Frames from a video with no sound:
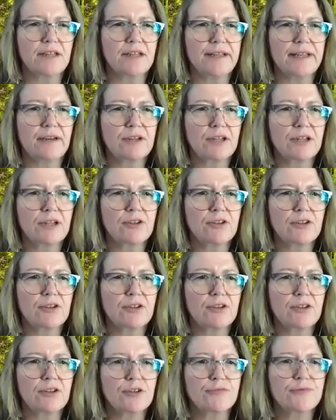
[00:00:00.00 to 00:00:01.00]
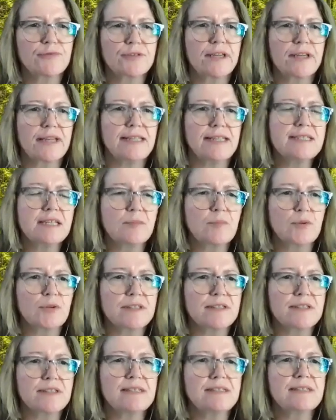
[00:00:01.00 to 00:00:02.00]
now here for any tick-borne
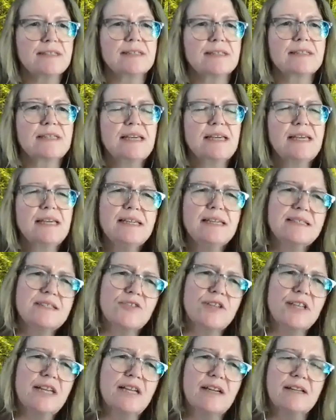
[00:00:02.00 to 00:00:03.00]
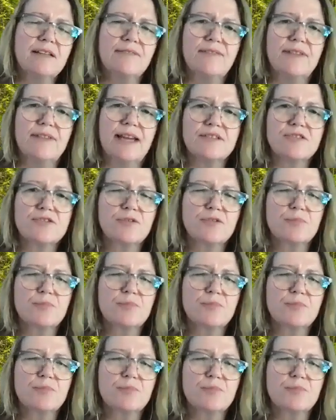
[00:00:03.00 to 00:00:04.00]
diseases. Is there any kind of natural
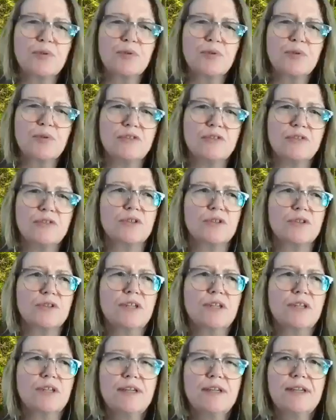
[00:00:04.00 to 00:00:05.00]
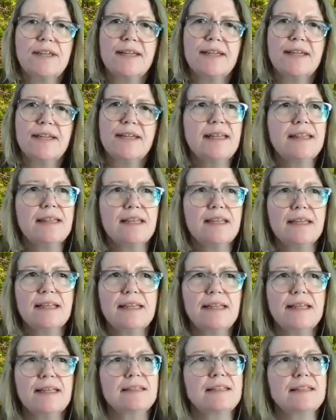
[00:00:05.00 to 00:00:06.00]
protocols or
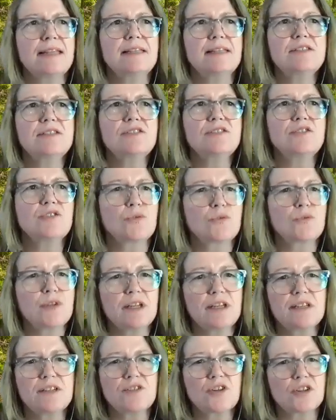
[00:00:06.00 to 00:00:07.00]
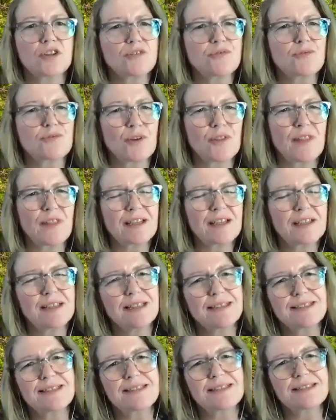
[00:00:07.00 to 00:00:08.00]
anything that they don't need a doctor for that could
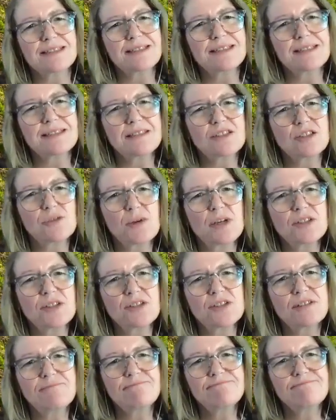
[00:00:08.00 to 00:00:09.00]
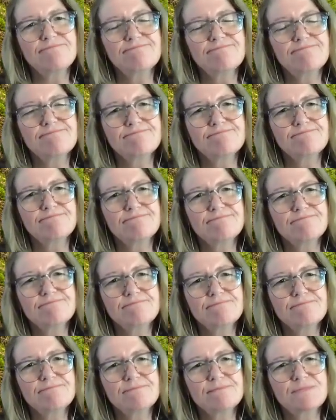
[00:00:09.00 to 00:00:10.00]
assist a situation?
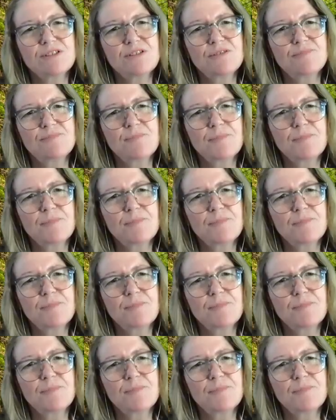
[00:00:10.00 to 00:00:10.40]
So,